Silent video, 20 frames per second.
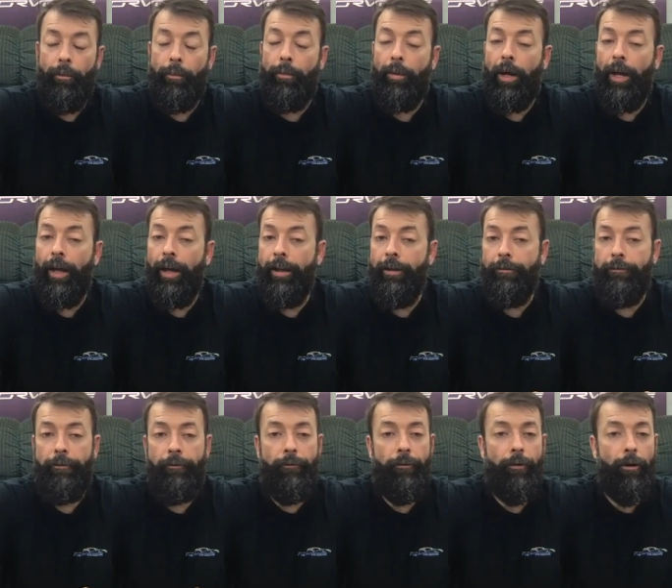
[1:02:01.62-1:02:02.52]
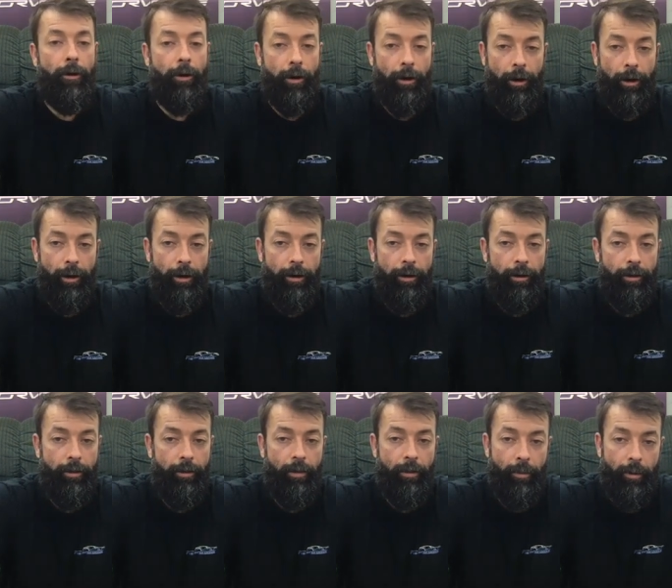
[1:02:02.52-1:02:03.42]
by far
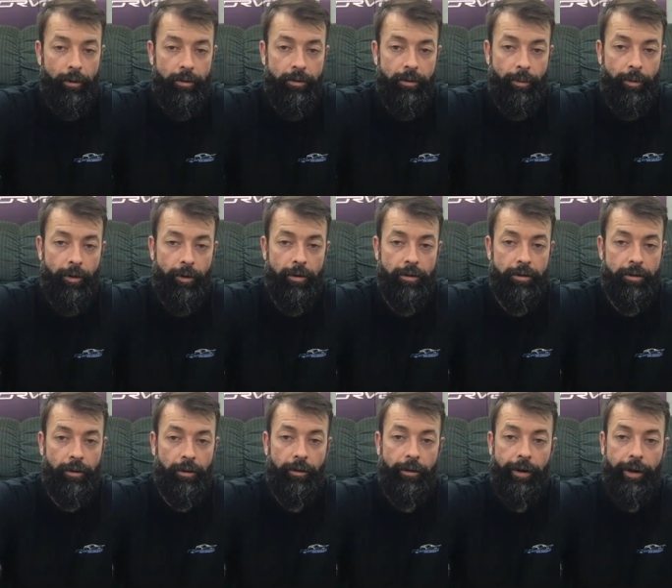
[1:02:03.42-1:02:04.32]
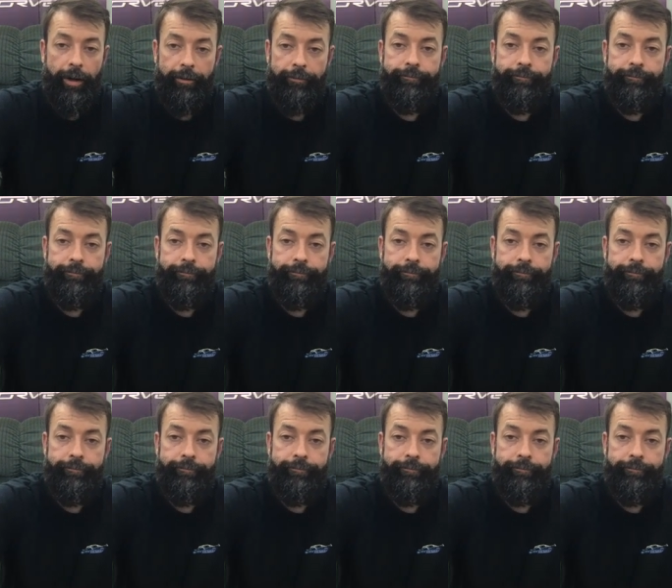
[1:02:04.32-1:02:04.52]
the most superior cylinder.